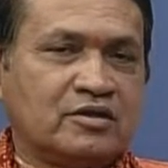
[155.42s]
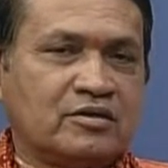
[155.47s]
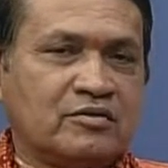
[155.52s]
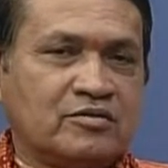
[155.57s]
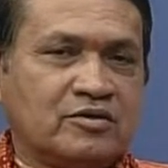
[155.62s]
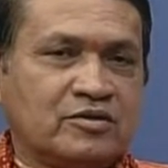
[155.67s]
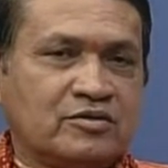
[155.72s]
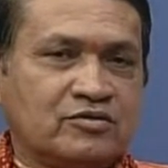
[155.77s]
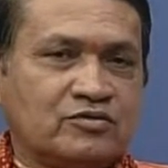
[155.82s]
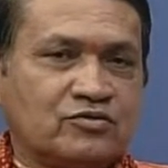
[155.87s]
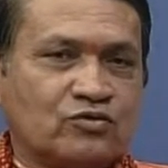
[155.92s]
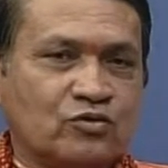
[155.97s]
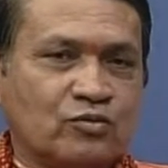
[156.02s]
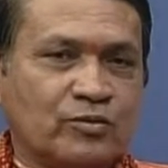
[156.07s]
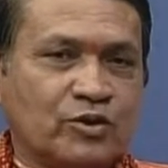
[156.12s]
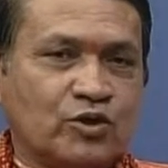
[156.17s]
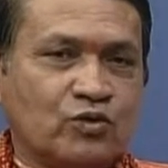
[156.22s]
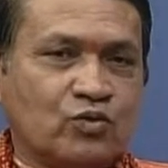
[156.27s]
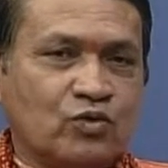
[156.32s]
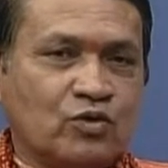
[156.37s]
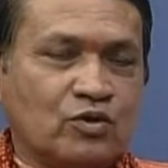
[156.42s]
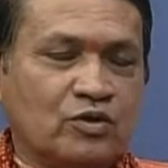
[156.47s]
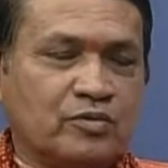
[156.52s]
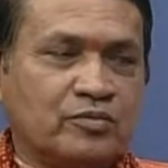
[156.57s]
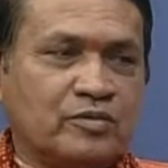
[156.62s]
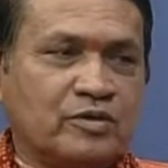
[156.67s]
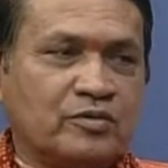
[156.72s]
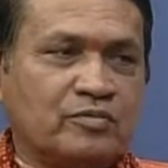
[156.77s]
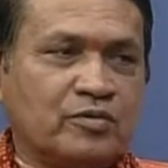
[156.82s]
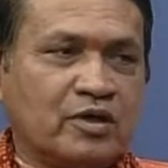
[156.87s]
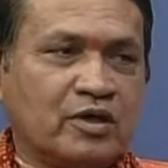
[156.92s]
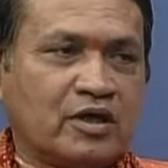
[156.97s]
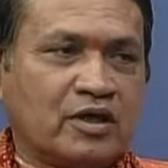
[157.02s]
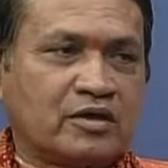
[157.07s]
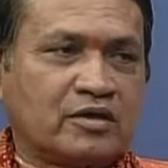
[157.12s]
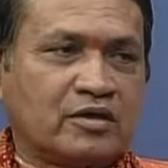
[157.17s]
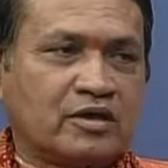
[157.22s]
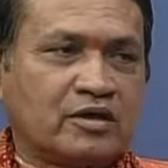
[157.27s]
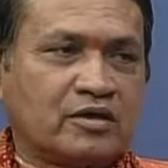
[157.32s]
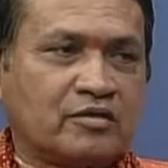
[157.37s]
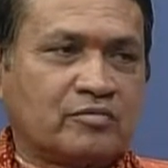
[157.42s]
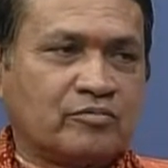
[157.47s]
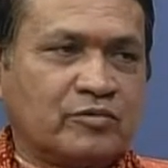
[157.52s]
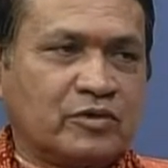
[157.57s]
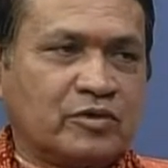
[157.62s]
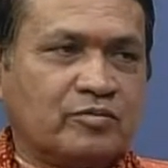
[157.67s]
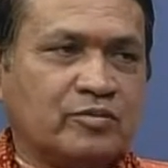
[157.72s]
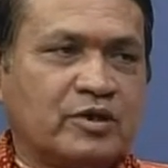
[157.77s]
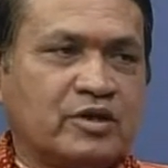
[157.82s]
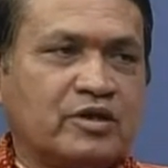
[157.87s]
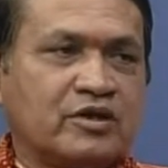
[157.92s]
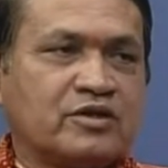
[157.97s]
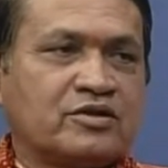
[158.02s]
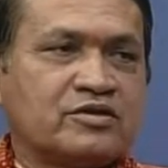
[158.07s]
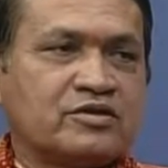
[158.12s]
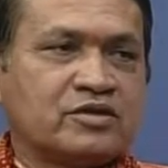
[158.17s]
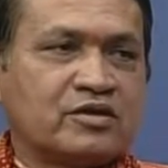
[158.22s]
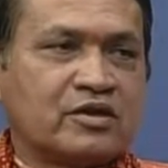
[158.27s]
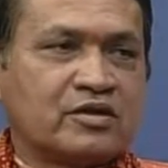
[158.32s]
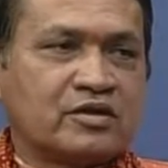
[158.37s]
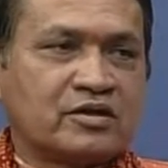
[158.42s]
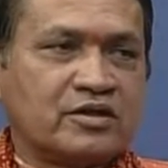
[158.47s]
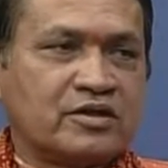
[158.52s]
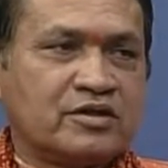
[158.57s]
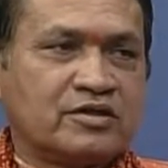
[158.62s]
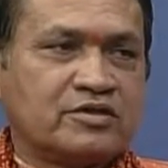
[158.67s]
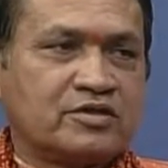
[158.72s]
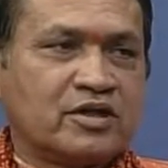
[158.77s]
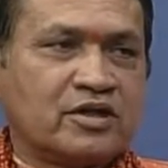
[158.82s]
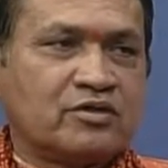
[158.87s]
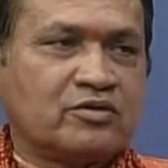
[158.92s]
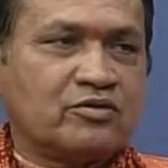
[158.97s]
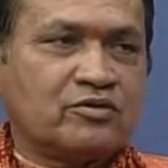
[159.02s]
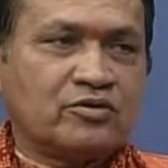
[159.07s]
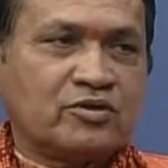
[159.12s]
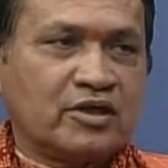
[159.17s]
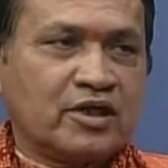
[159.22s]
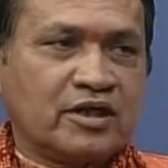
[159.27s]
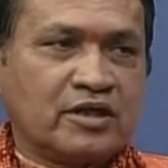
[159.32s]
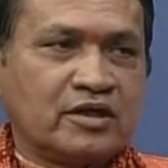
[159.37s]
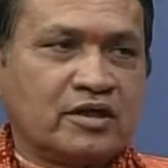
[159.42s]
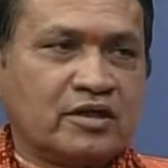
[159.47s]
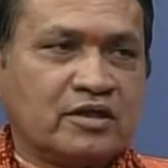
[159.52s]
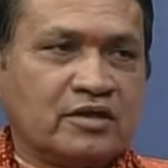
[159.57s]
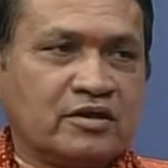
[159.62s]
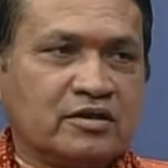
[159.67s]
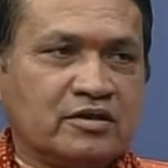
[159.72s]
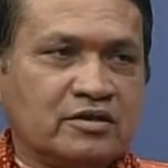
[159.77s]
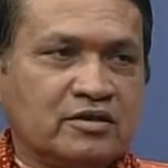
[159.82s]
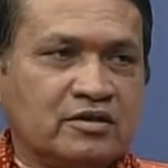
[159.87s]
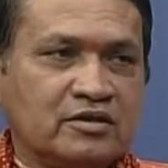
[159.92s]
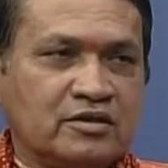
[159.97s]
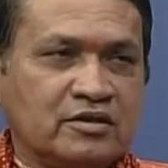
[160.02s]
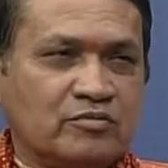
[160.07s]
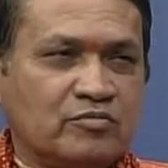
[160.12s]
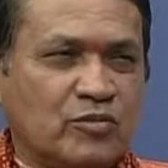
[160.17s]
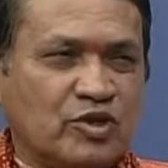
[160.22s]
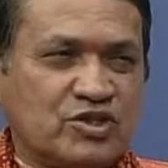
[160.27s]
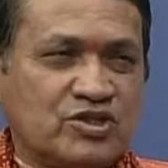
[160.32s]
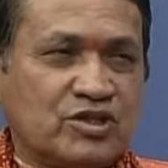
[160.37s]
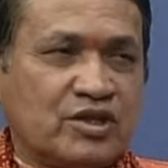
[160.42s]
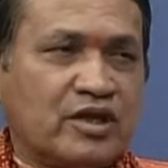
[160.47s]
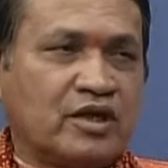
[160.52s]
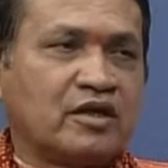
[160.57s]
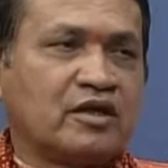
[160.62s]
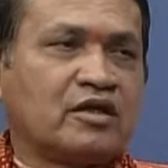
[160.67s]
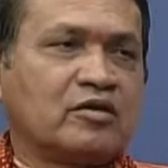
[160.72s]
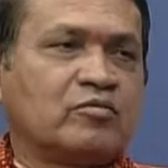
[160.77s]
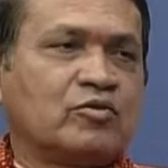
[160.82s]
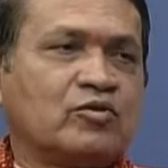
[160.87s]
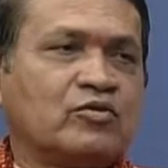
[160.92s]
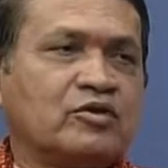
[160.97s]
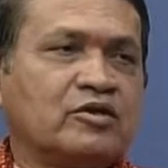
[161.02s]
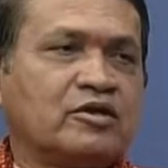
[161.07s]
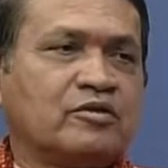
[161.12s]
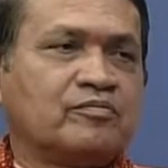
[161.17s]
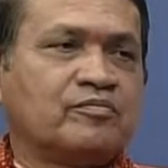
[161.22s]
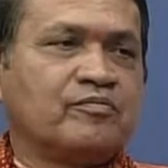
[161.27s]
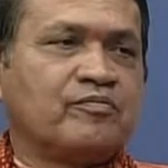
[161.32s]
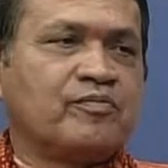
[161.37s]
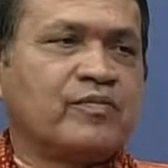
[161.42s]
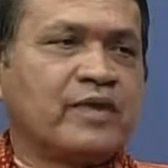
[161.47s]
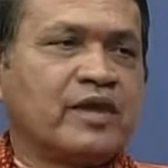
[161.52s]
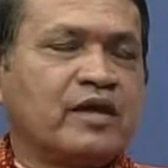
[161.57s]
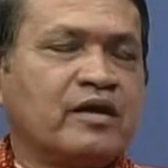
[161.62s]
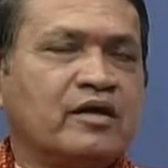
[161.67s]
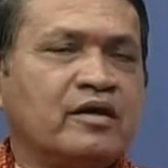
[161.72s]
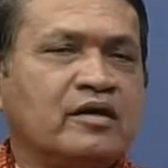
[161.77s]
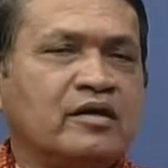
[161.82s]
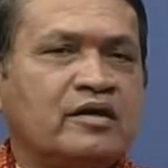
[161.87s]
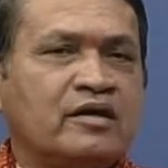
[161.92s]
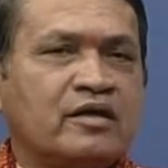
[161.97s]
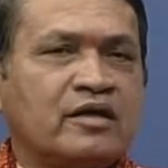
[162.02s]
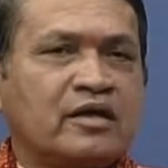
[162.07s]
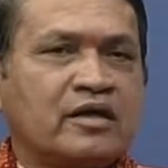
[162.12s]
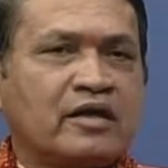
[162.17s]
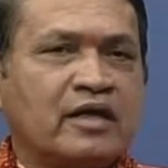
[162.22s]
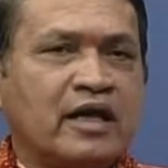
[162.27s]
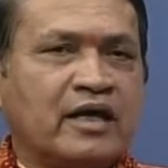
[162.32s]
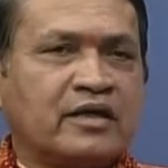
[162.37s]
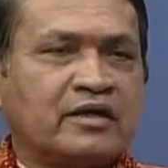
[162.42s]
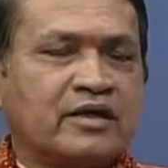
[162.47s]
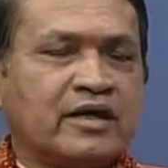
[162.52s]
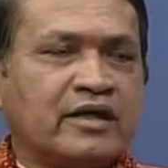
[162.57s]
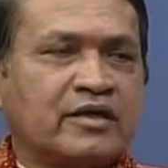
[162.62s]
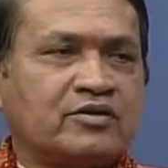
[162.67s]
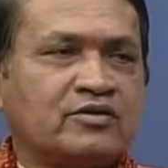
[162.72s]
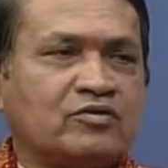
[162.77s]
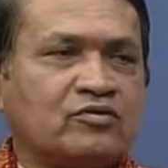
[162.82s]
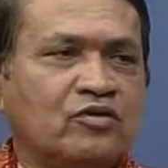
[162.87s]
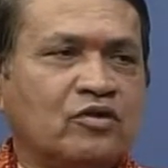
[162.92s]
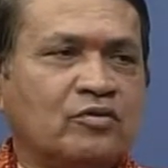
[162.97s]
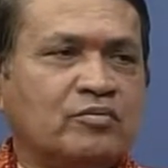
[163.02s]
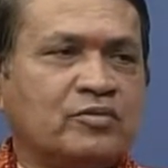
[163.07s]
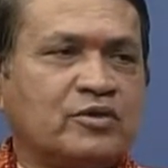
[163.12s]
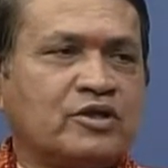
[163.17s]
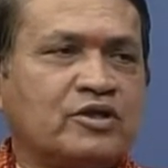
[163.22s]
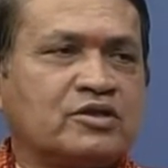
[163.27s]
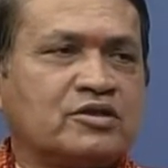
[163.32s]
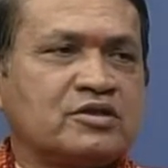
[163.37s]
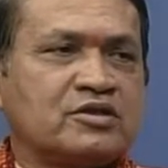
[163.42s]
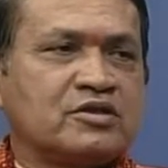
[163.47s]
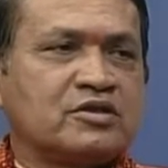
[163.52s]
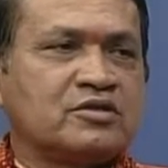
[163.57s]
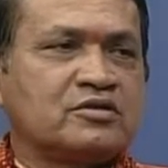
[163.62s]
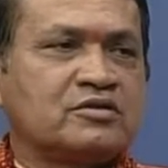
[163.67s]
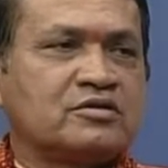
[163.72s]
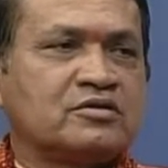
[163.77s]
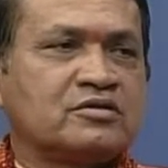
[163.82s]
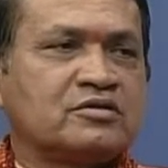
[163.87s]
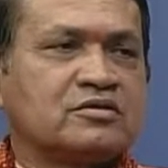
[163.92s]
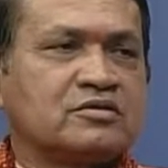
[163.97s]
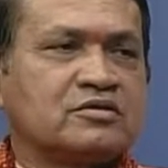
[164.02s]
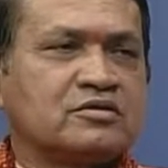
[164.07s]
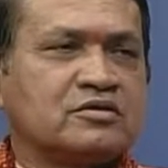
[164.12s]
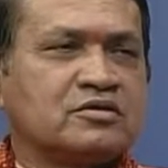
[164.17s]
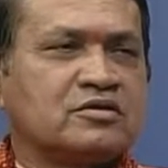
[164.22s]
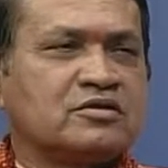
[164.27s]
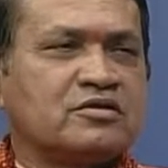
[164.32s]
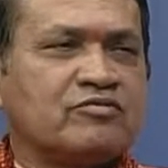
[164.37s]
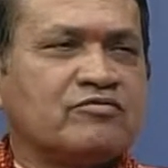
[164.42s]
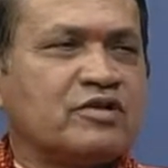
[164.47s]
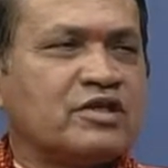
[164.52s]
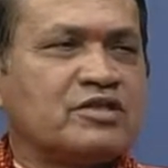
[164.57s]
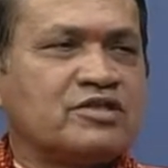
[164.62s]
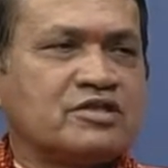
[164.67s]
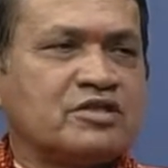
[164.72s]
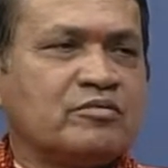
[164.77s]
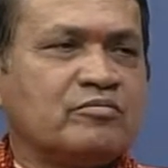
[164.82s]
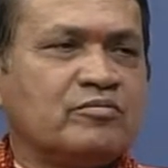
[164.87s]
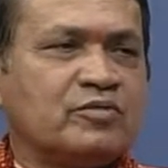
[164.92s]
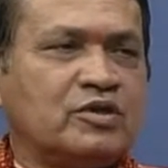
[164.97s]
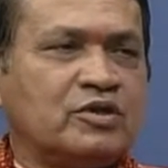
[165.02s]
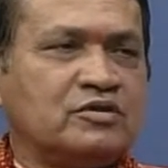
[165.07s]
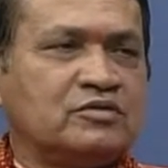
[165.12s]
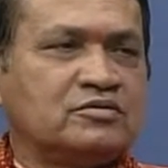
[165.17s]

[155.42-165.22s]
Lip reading: Because so many old people are there, maybe kids are not taking much care about them. A cataract operation is a very simple.